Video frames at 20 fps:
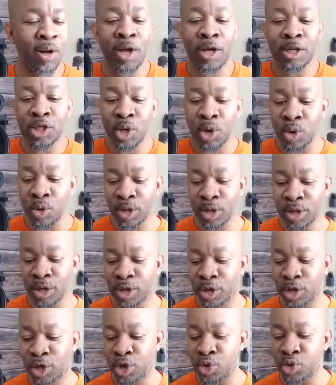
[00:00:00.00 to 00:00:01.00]
So
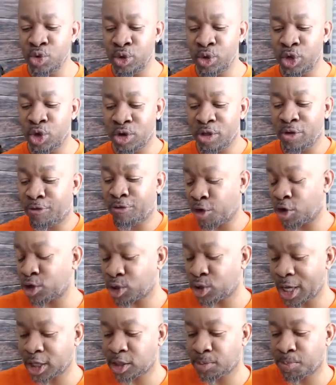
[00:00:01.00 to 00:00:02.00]
you're the
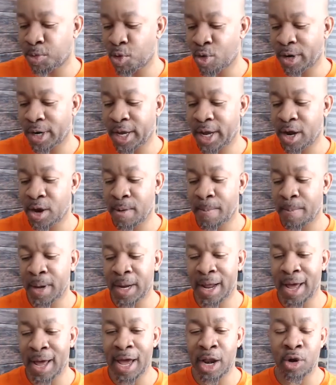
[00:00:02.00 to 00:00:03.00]
first that's born here,
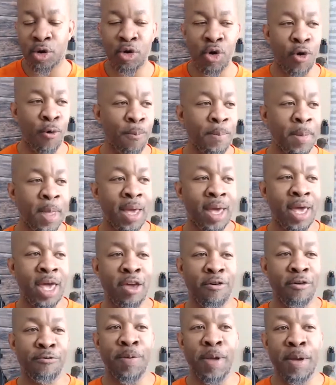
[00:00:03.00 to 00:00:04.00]
but I don't know
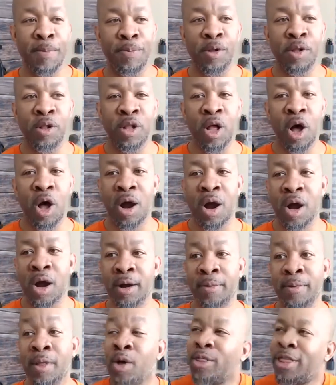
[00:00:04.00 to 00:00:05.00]
if people
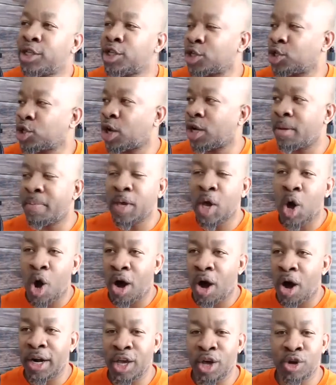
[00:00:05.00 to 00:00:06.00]
are, this is going to be
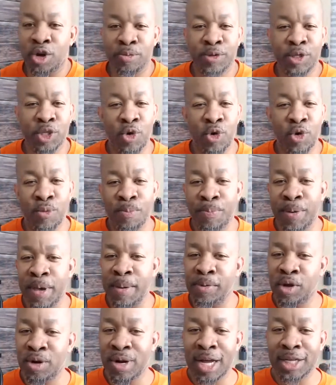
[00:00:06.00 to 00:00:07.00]
audio, so
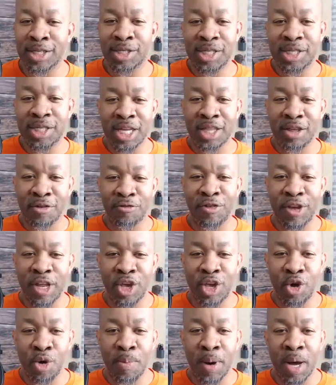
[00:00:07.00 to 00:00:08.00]
people are not seeing the
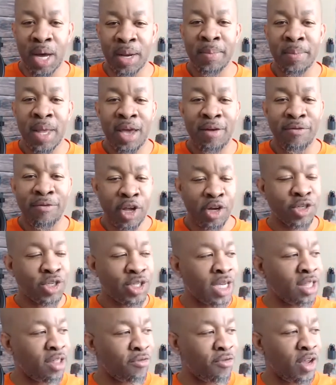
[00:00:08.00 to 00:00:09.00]
video, but if they're
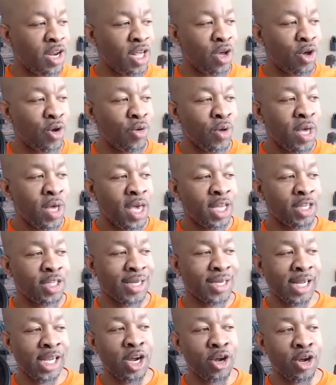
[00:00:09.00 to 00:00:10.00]
seeing the video, it's
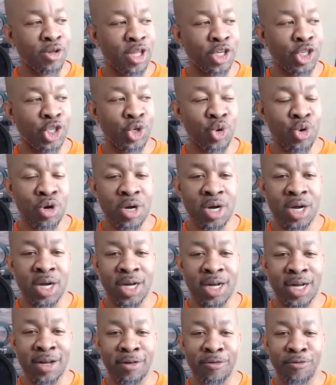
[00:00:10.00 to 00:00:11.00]
clear that you're
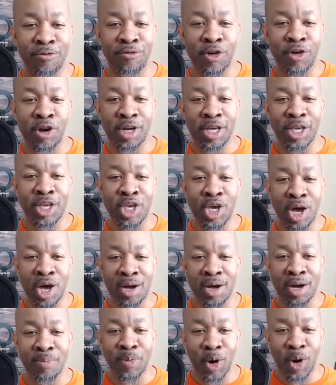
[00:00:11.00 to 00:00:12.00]
a fairly
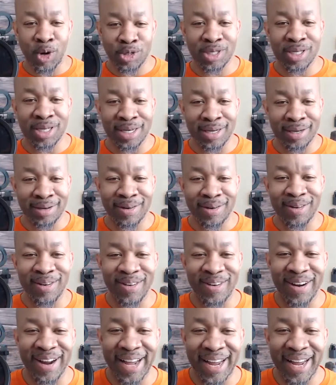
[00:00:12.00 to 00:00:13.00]
young person,
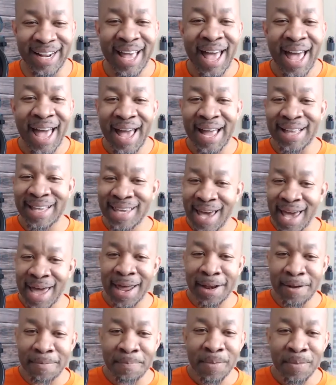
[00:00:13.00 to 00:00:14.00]
right? And
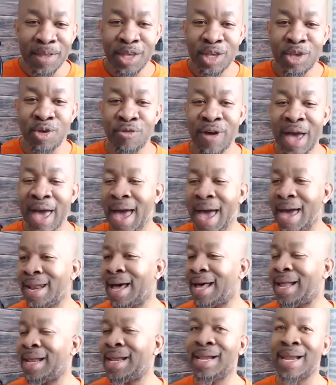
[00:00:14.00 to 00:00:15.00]
yet you've had
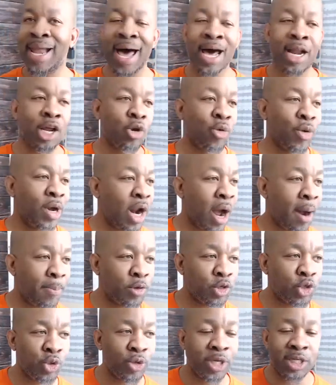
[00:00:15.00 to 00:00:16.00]
a lot of great
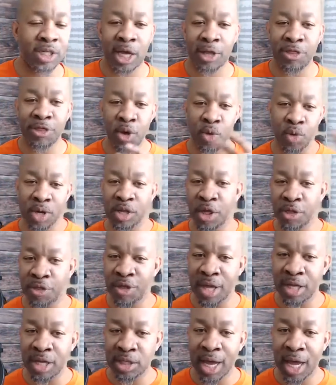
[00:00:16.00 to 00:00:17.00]
opportunities. I think one of the
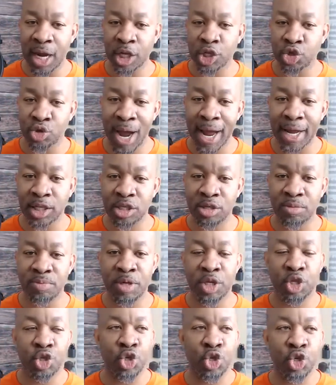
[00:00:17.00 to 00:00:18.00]
things that attracted
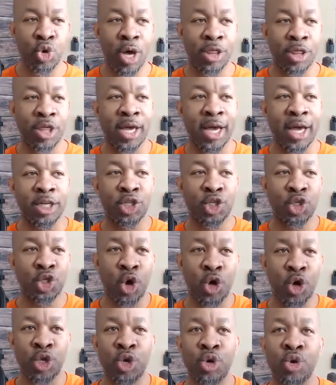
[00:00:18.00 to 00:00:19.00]
me to you, I think I
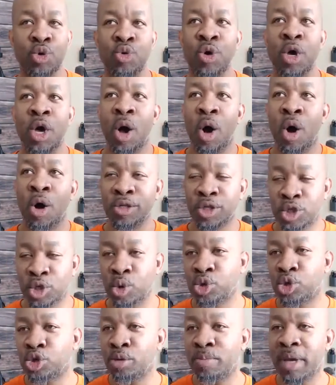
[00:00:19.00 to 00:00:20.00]
saw you on
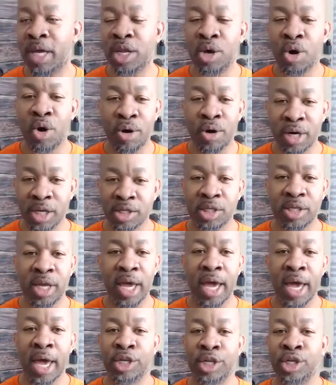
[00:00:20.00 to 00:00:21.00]
social media on a
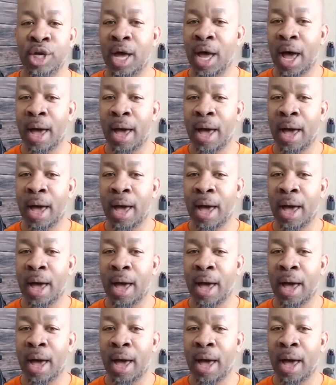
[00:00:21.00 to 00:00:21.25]
stage.